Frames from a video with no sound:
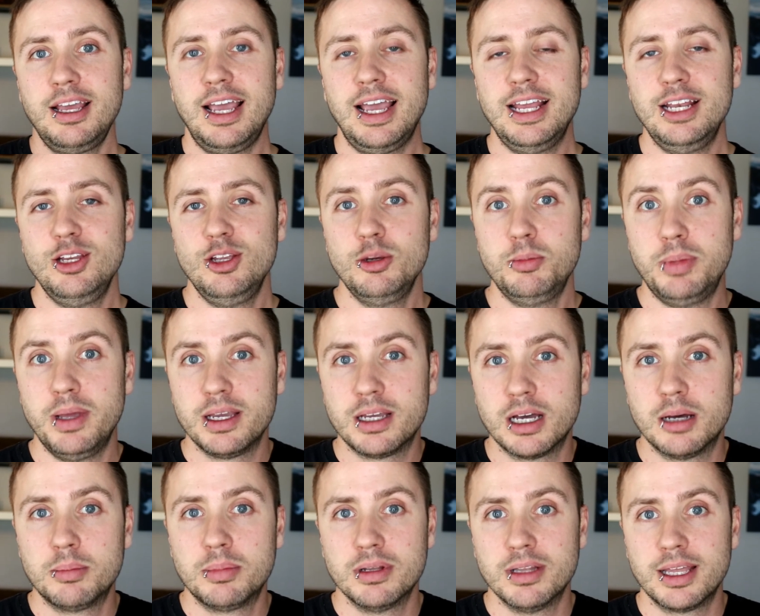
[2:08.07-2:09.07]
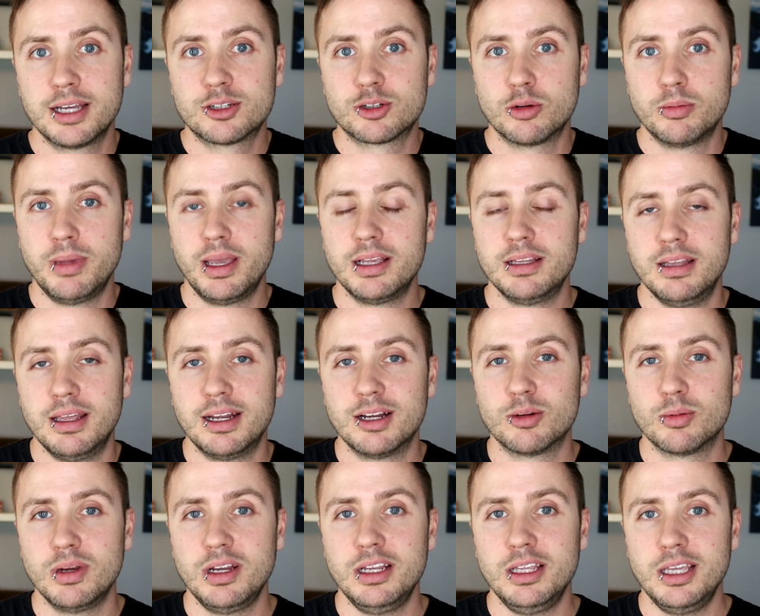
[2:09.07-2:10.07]
and you'd pick up
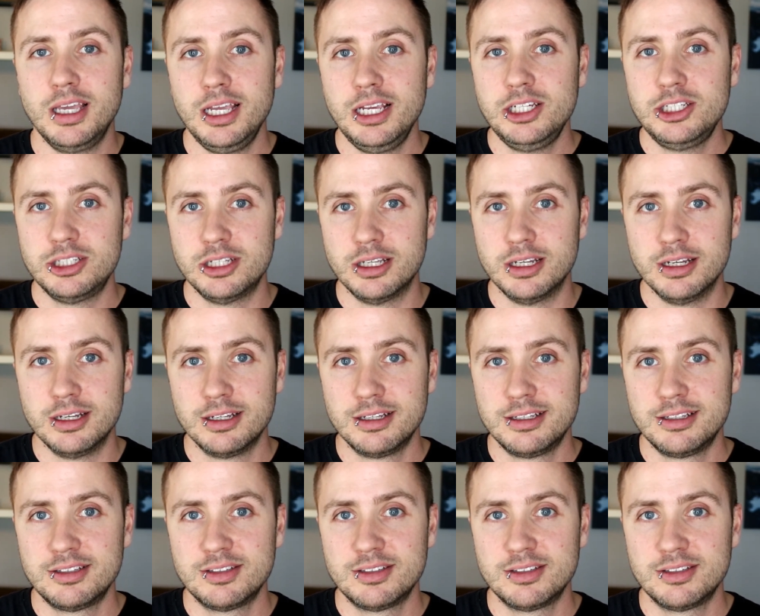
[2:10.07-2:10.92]
electromagnetic radiation